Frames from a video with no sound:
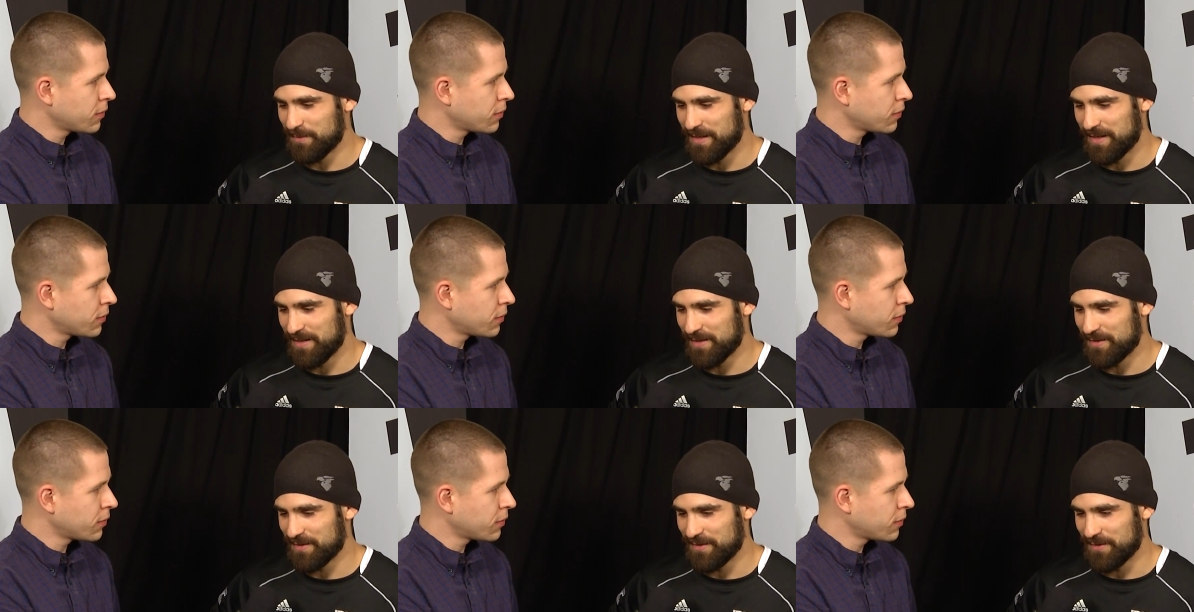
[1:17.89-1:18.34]
Speaker 1: I
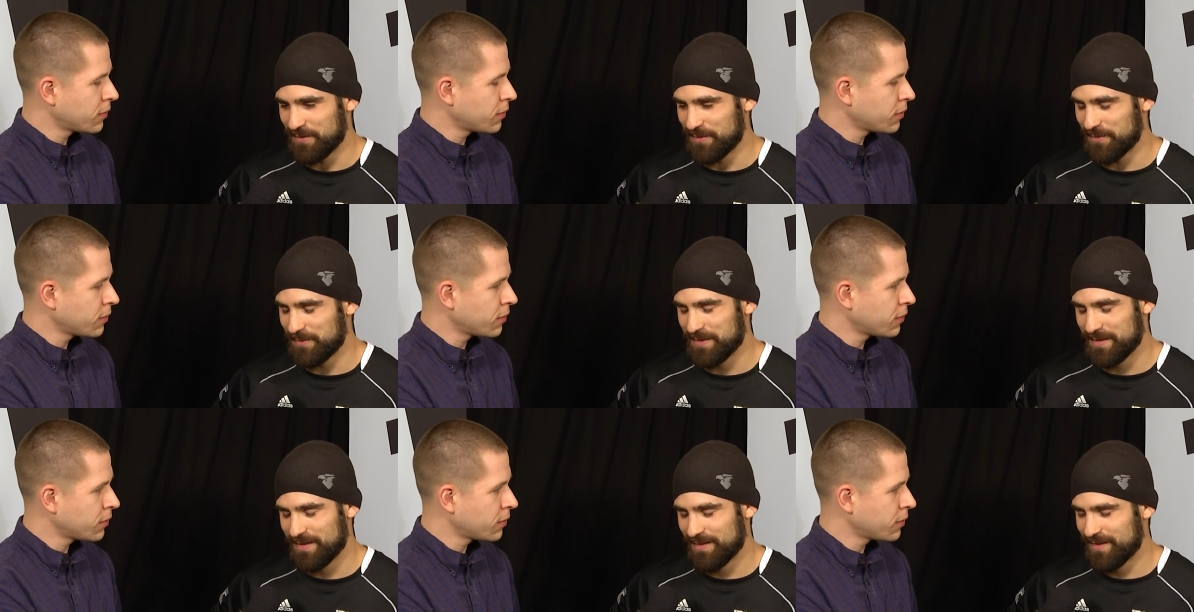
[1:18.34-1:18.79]
you know
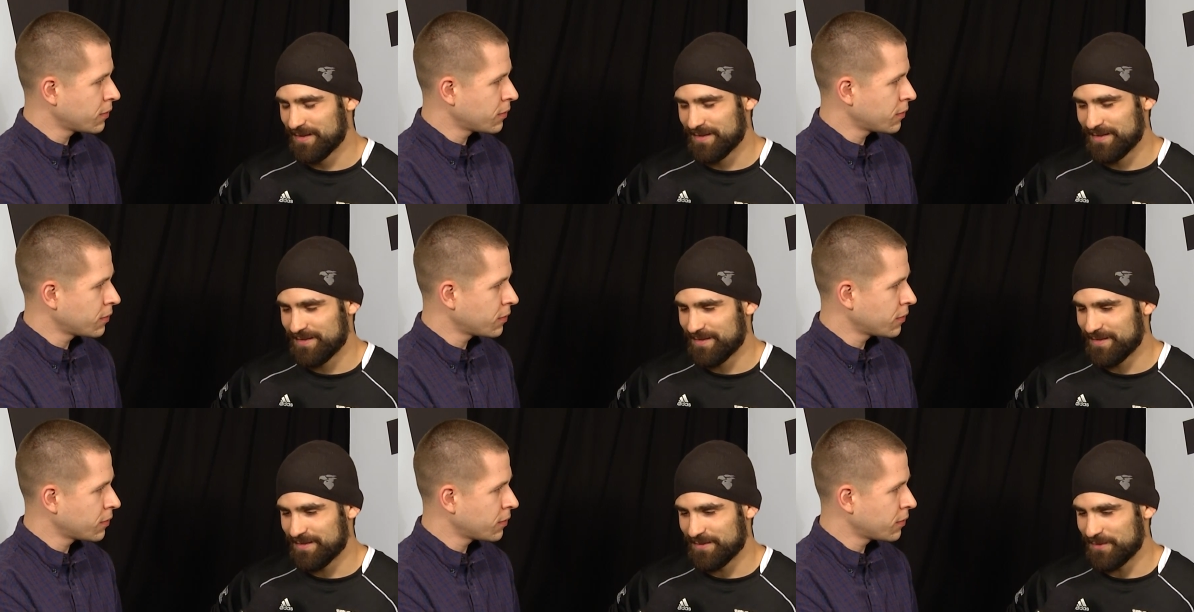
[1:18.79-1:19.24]

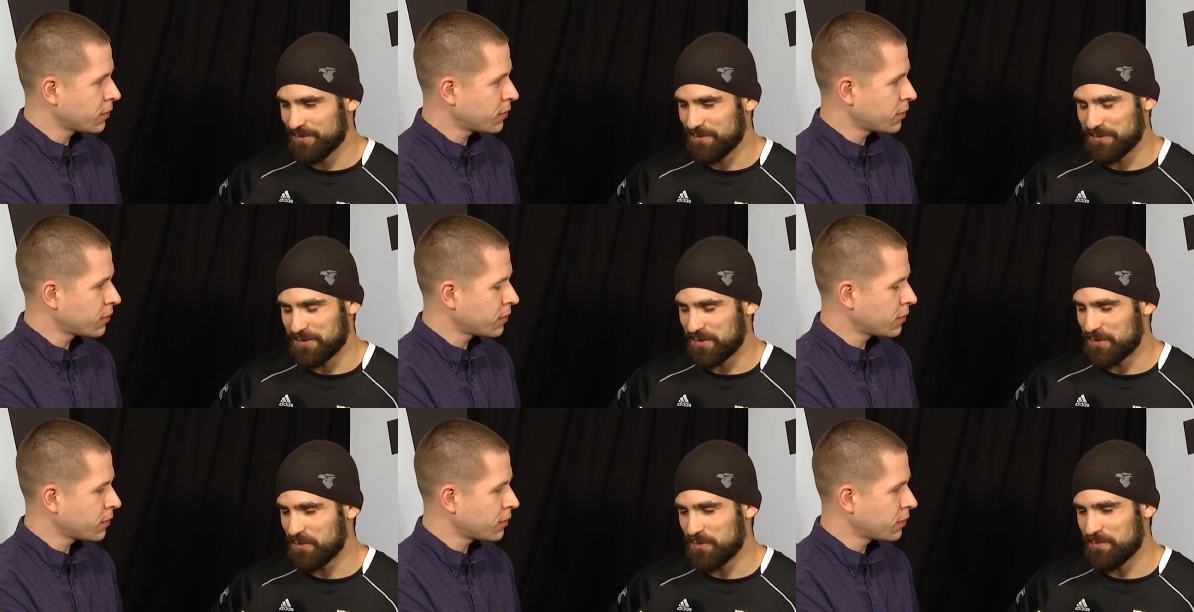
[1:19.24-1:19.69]

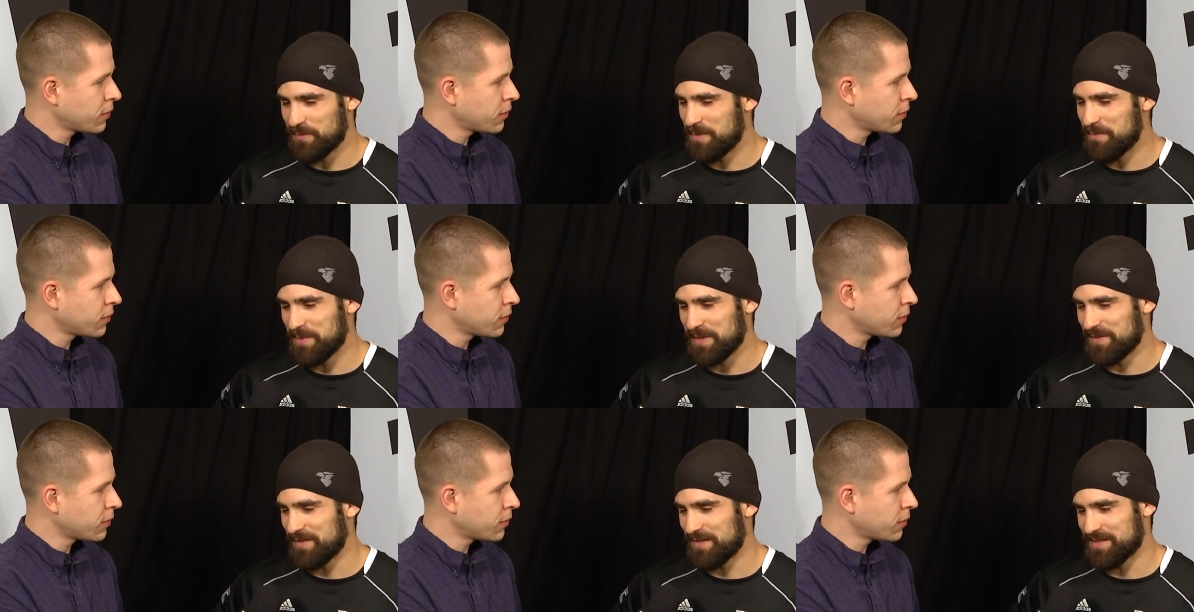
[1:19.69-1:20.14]
I couldn't
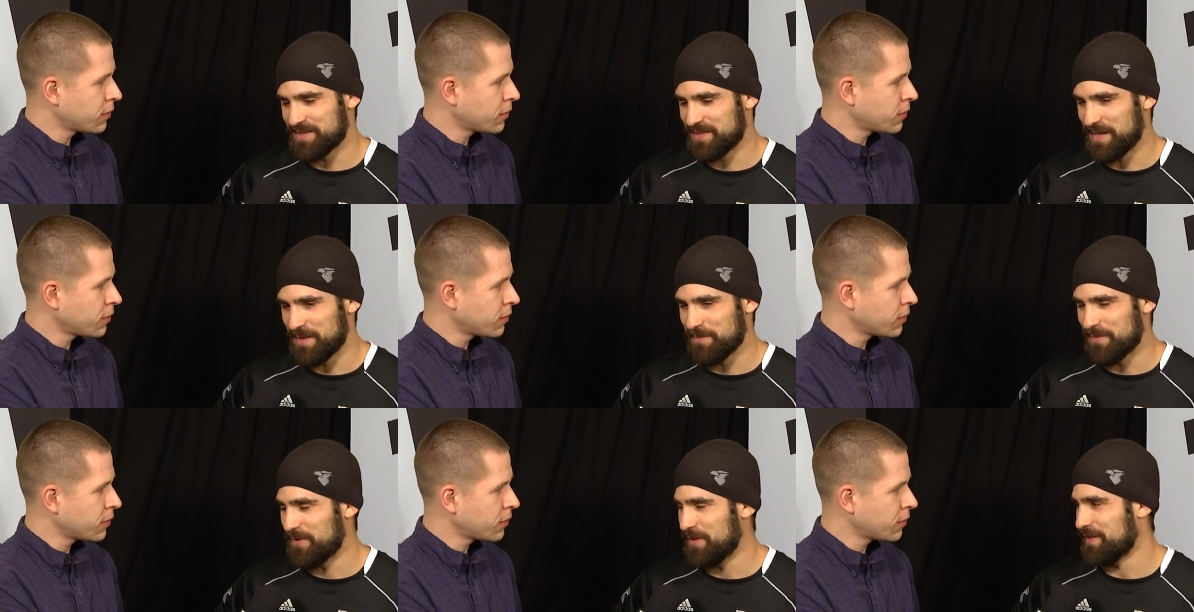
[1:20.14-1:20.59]
mimic that
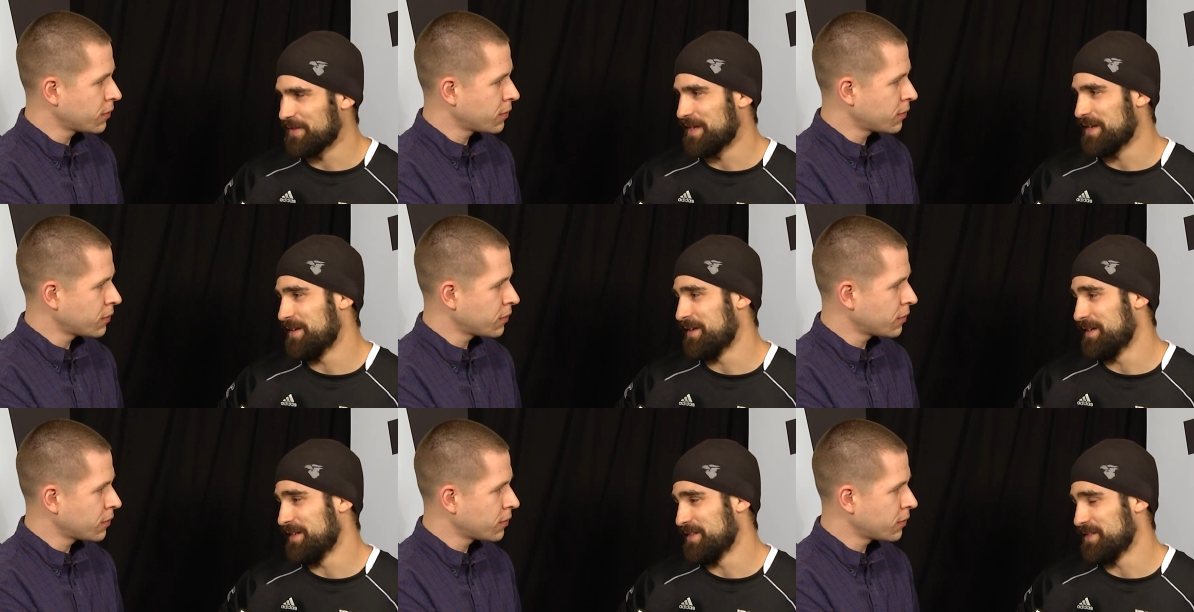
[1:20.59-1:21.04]
same thing that night.